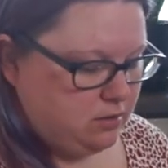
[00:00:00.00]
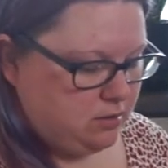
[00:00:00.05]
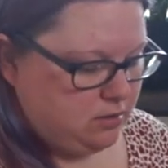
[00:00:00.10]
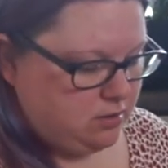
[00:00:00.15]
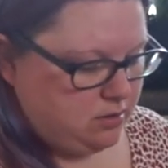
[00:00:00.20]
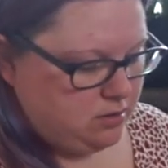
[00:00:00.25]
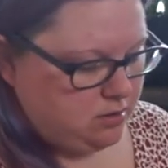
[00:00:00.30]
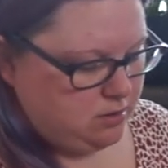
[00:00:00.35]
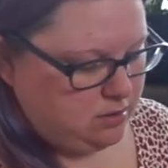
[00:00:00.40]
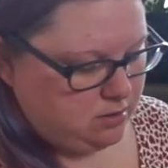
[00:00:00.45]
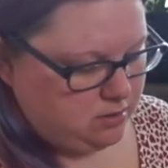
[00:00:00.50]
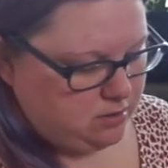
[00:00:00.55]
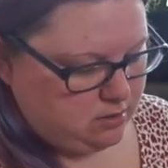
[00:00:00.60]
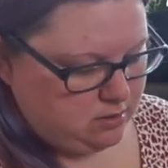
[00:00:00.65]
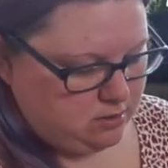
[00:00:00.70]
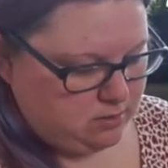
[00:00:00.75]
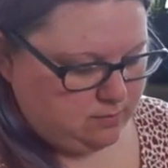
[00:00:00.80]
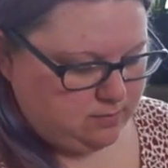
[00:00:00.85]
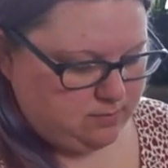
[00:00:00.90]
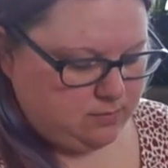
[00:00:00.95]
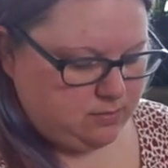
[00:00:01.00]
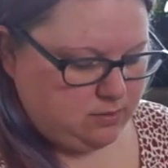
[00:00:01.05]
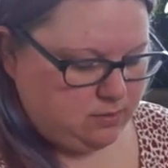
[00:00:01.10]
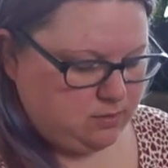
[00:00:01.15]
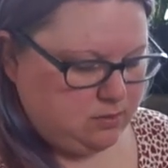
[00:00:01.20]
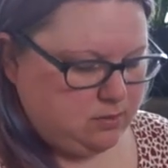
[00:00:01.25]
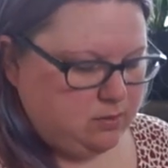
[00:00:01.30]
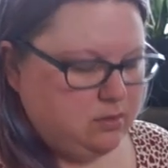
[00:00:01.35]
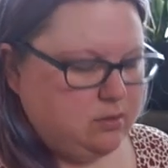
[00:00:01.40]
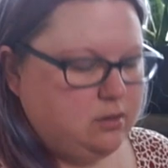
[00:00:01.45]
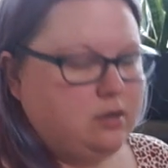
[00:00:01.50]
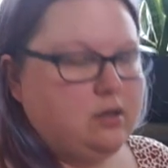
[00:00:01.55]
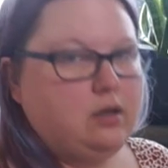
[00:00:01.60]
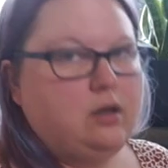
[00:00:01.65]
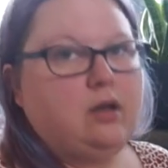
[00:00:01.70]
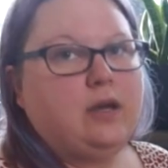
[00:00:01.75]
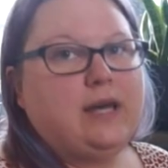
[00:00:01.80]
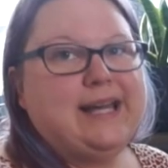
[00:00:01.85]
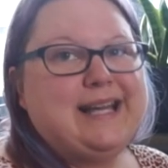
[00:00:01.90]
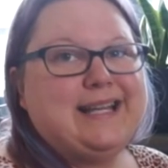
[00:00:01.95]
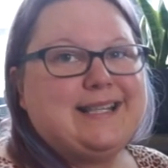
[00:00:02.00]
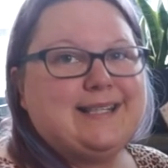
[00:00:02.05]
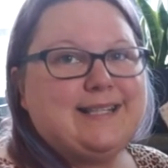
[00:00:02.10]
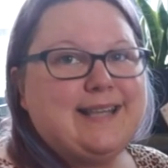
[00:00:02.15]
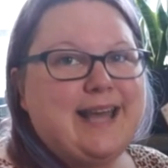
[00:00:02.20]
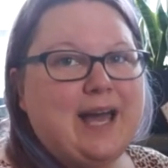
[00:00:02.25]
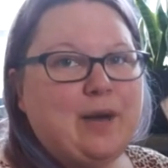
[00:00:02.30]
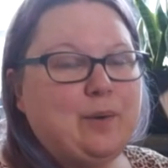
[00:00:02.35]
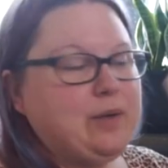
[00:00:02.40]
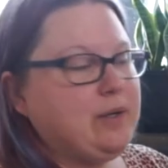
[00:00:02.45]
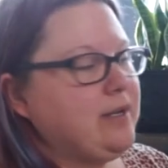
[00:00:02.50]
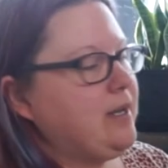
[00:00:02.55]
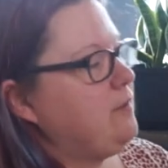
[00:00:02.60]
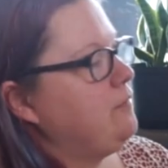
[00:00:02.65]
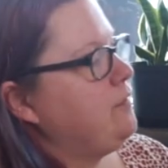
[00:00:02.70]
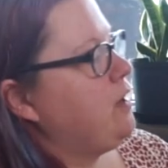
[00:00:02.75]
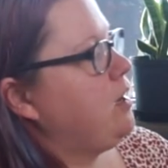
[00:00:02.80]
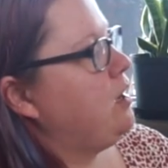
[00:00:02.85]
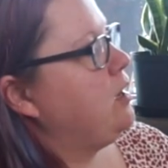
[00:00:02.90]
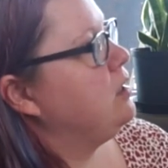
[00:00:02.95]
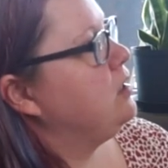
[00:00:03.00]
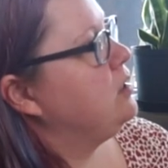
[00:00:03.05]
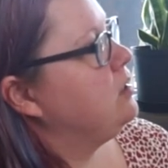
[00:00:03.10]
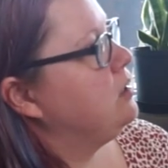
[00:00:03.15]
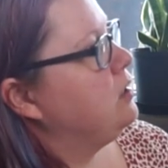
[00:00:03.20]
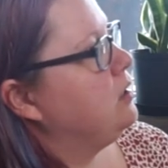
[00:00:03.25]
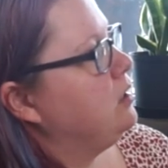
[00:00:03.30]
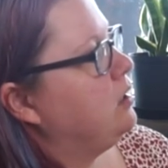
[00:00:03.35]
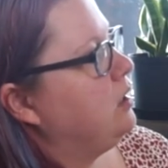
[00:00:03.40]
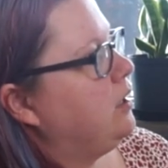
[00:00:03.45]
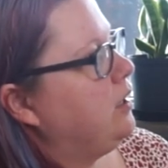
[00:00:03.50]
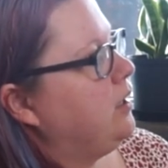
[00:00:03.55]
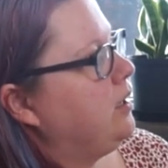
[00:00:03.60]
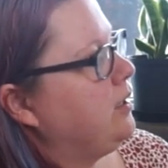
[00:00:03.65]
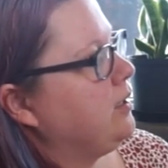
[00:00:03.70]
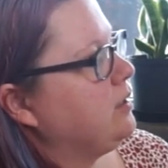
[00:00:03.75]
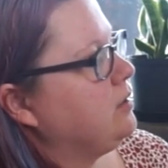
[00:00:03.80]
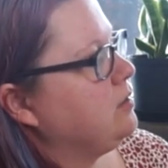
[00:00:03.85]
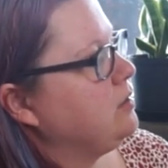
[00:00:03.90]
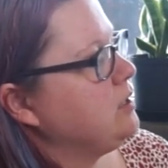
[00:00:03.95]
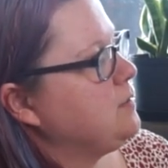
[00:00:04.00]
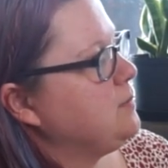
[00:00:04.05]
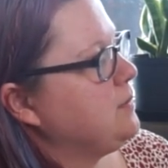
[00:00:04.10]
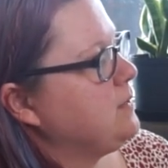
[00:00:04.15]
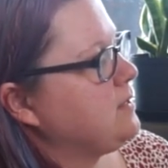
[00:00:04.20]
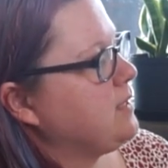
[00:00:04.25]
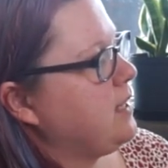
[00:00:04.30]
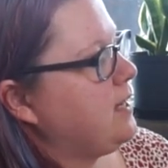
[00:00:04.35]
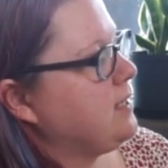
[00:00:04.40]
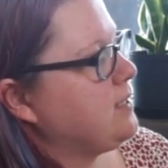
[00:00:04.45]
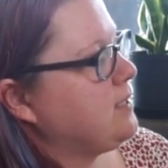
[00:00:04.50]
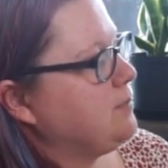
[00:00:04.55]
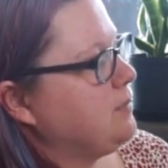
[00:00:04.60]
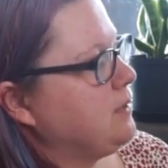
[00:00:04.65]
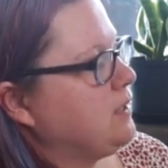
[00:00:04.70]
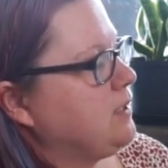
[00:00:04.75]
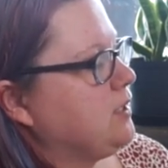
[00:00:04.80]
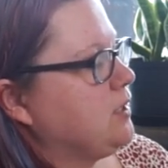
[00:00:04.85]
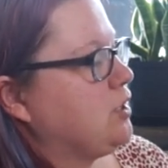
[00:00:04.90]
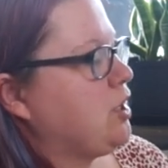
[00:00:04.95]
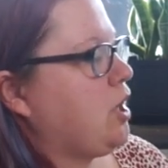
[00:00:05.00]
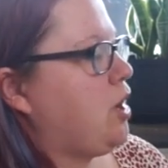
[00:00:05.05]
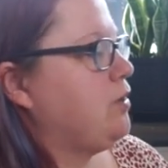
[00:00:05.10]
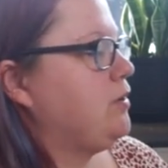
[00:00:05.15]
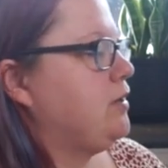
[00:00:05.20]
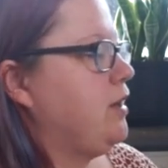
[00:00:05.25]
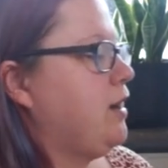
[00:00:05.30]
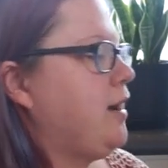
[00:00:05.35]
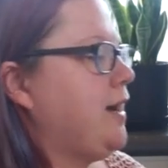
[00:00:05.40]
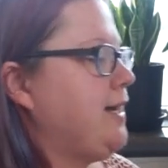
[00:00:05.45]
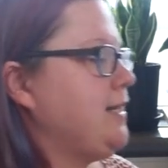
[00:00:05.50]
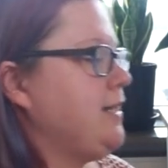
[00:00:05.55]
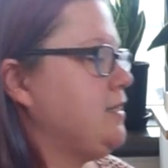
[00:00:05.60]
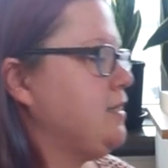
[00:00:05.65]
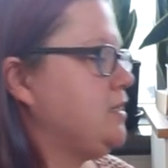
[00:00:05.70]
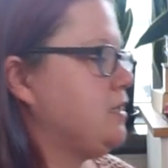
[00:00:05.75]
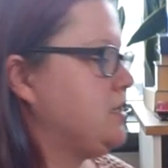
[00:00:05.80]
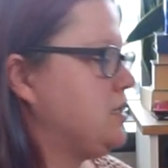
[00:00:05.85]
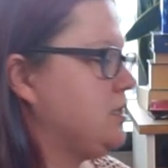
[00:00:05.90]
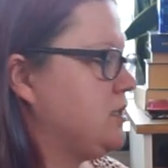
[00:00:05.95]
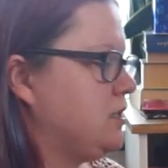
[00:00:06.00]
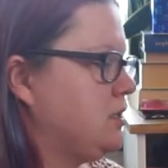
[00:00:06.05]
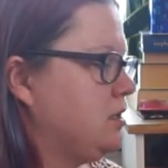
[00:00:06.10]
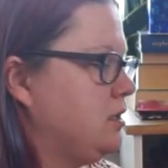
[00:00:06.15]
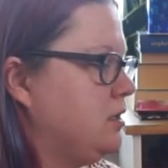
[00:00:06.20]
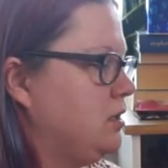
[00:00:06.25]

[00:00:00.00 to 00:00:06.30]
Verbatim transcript: Um, it's Now or Never, and Christmas Cakes and Mistletoe Nights,